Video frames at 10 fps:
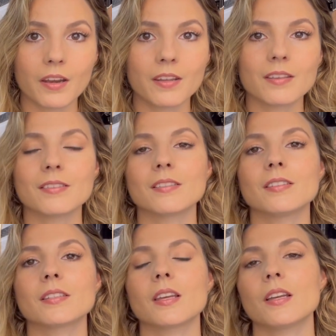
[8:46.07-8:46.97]

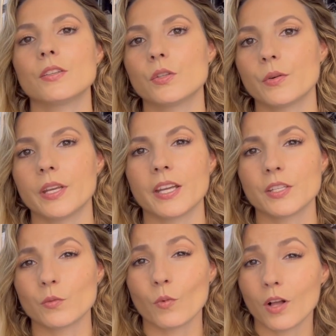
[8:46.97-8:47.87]
isn't doing
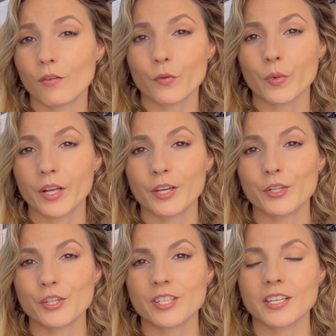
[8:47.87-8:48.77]
as well, from what I
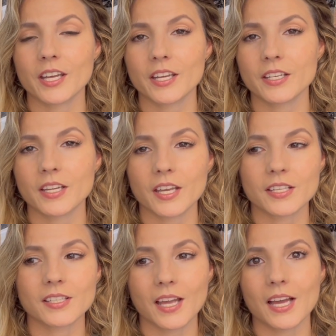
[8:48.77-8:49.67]
understand,
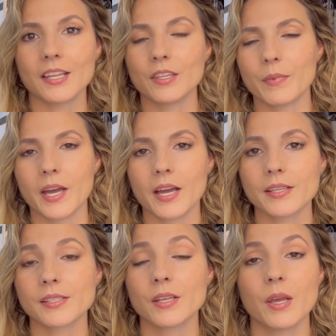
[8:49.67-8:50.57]
as it had in the past.